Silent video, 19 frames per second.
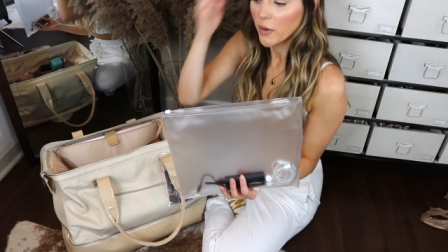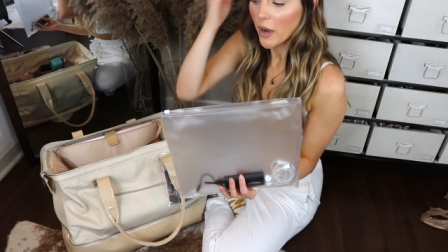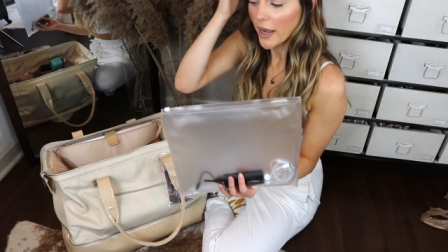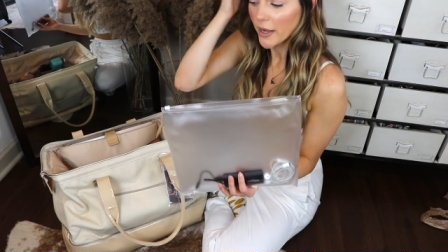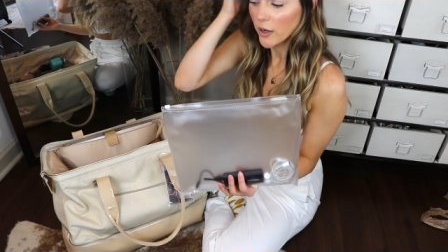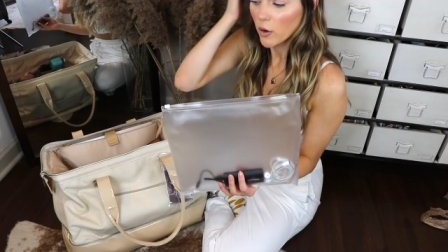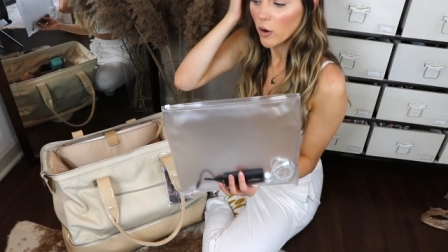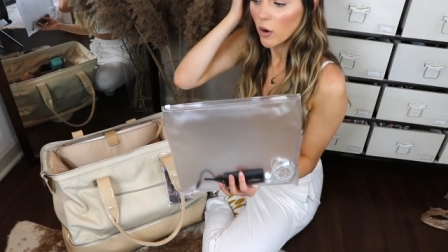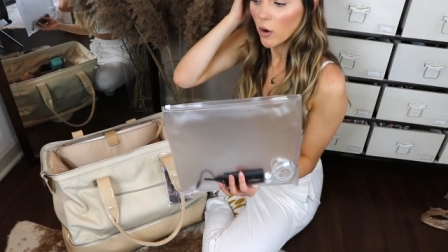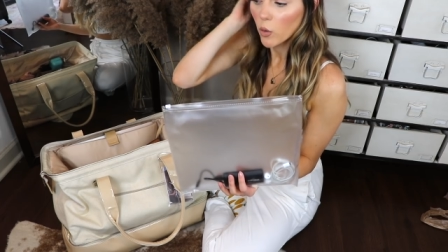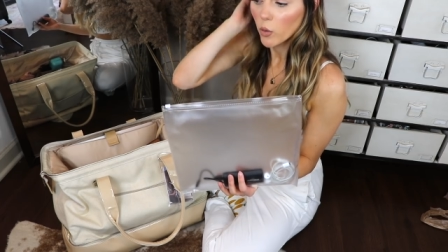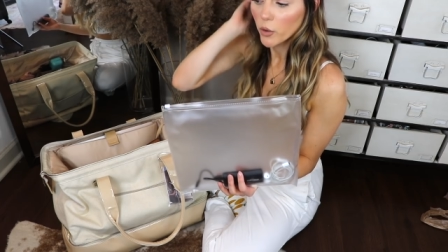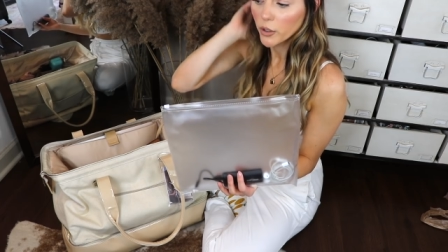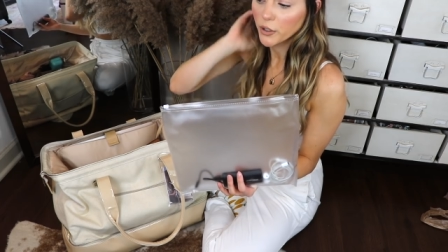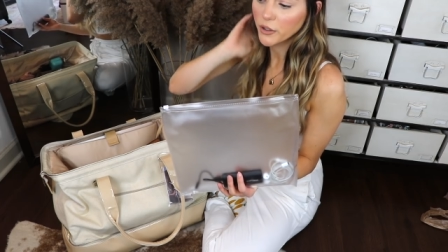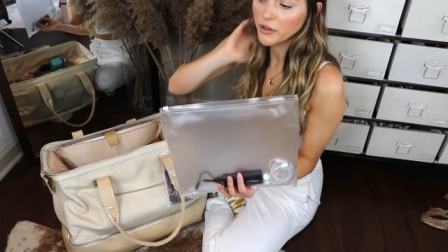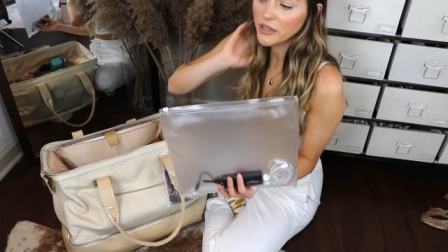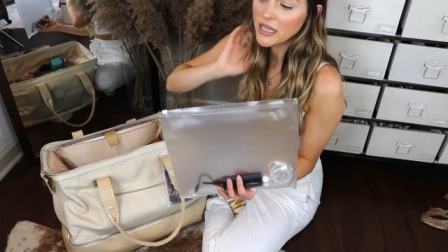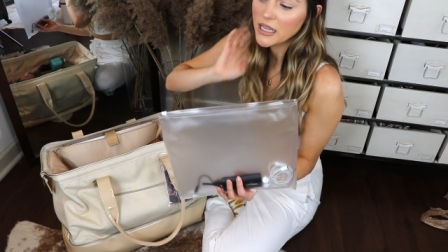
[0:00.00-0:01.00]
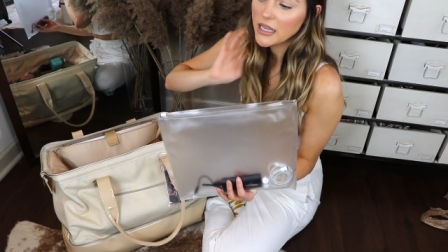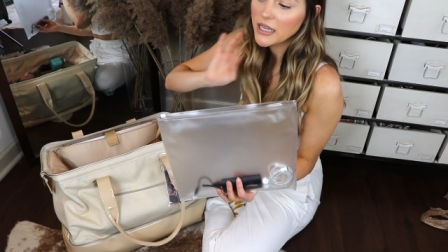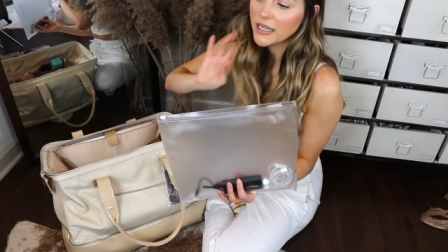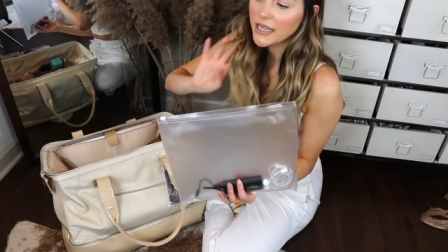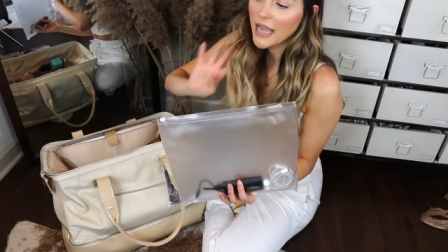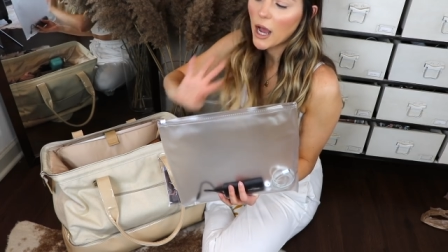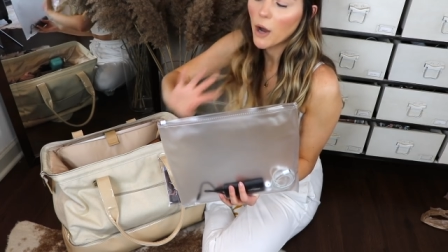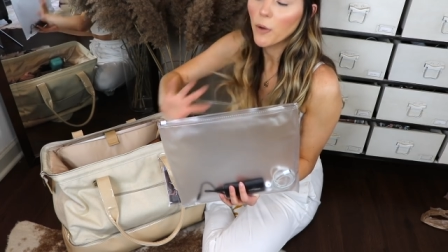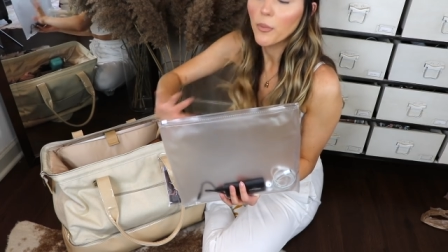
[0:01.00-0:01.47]
I ordered the
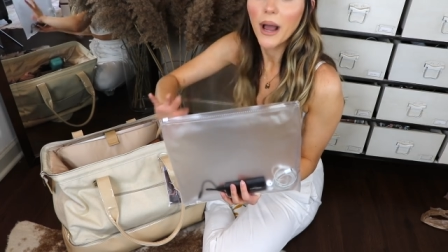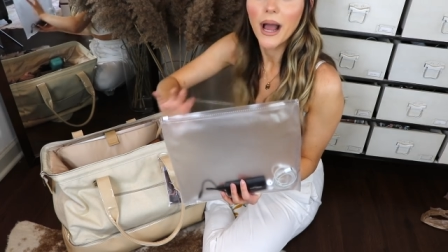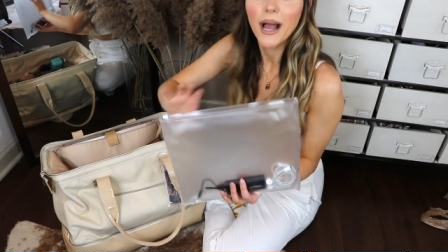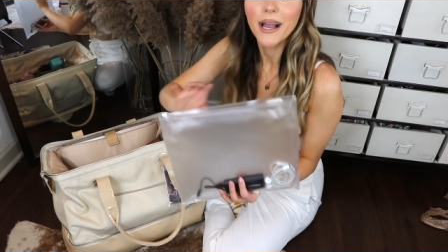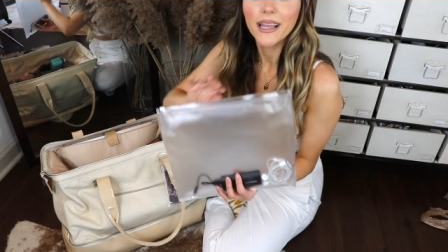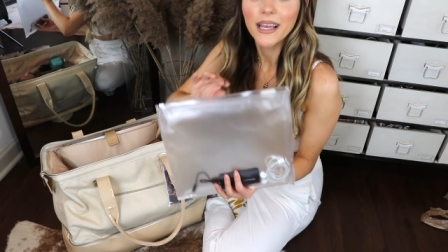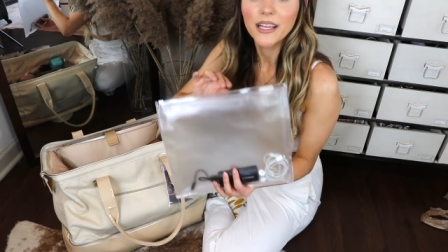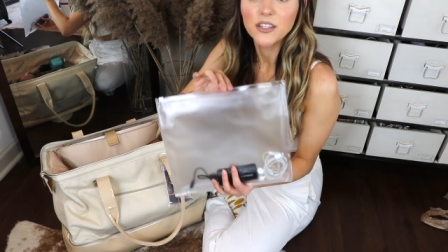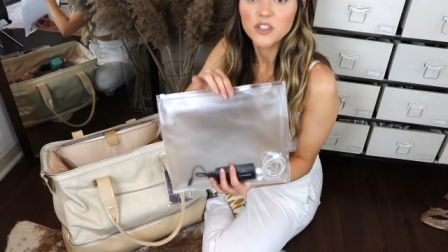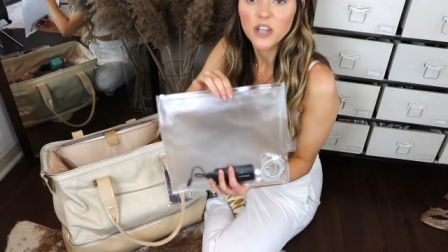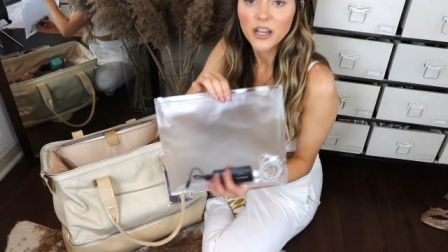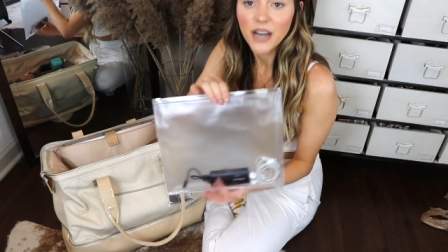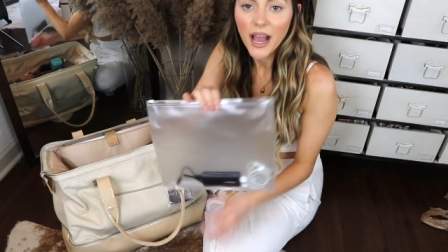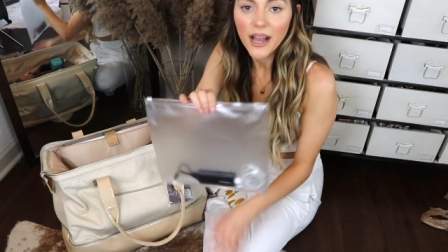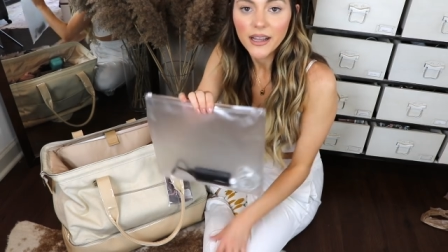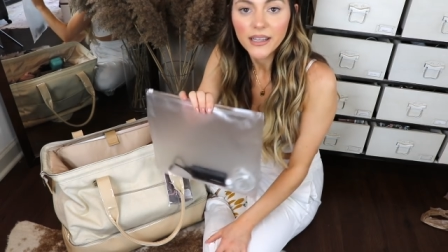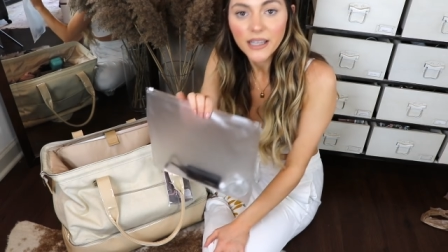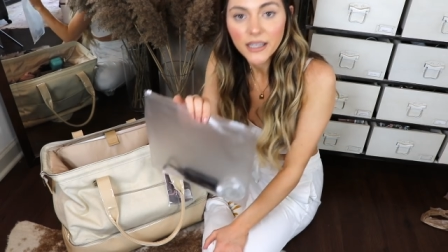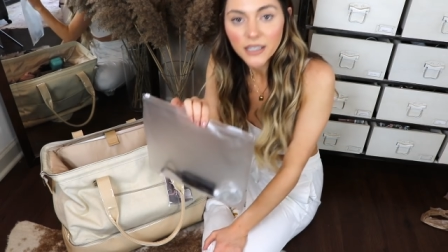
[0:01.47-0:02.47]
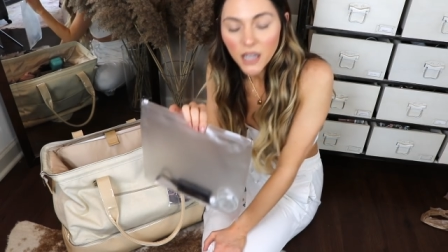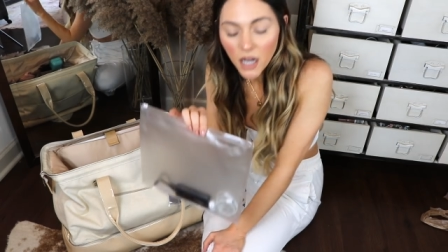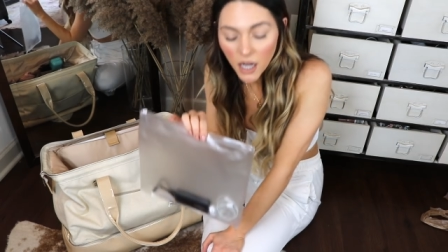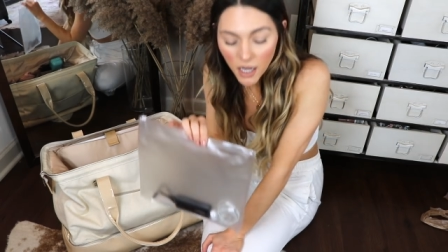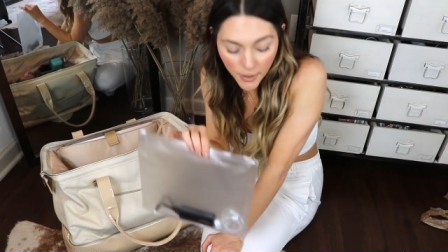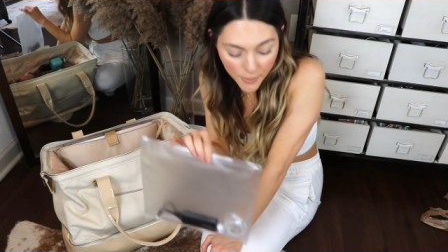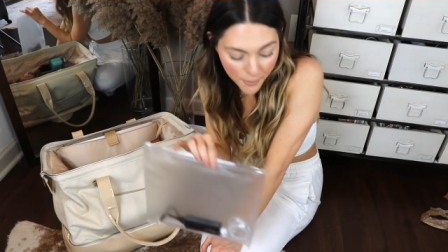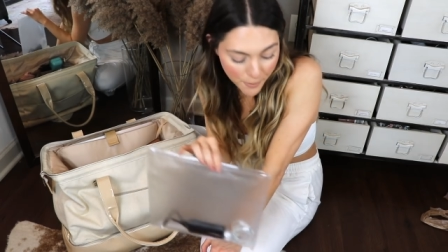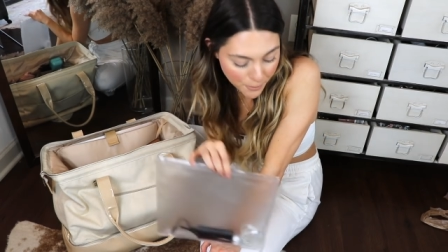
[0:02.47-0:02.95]
CalPak and Jen Atkin
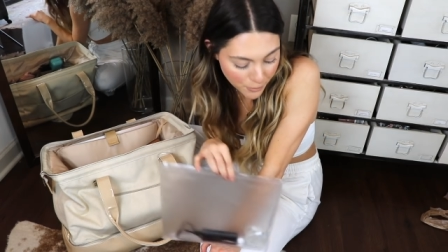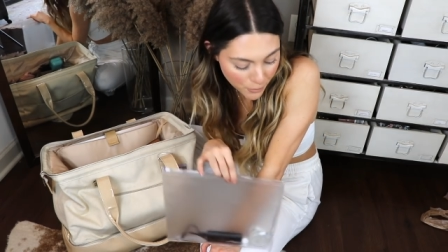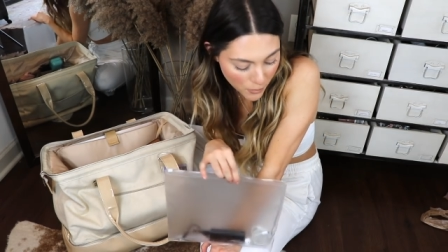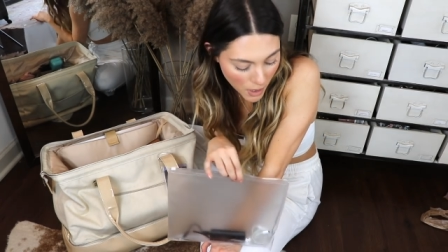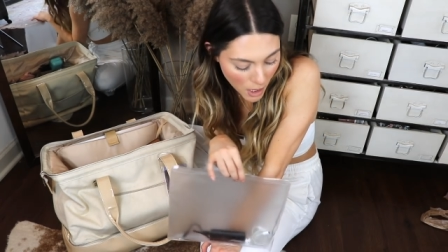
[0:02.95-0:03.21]
um,